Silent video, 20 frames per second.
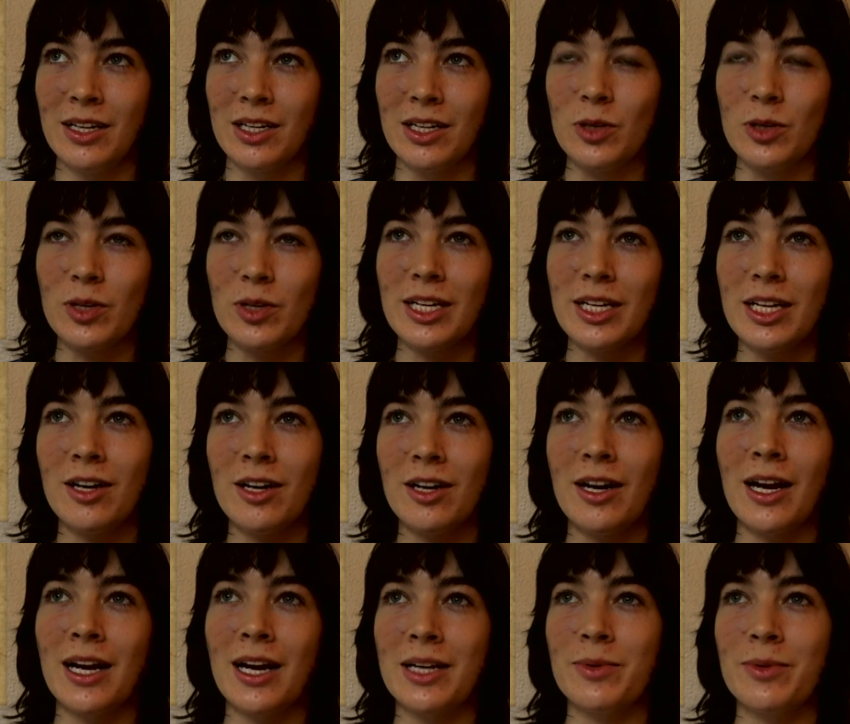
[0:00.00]
you can
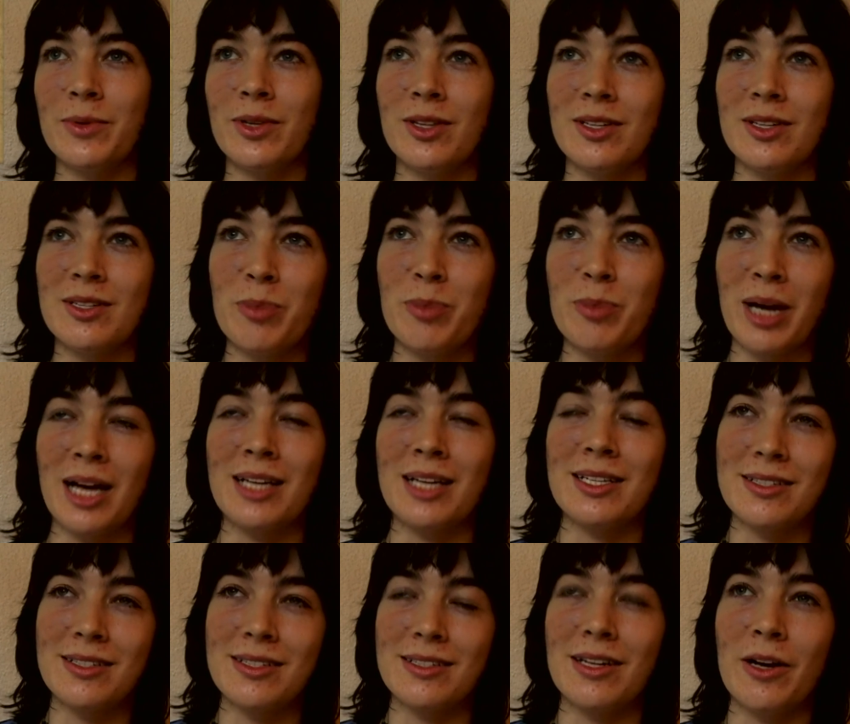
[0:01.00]
interact with this
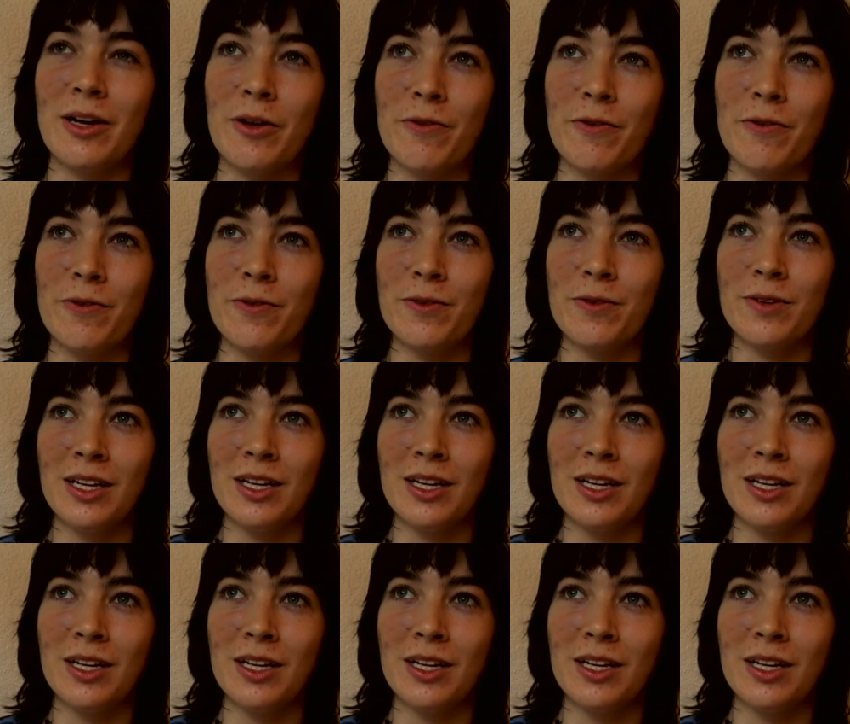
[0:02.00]
past self,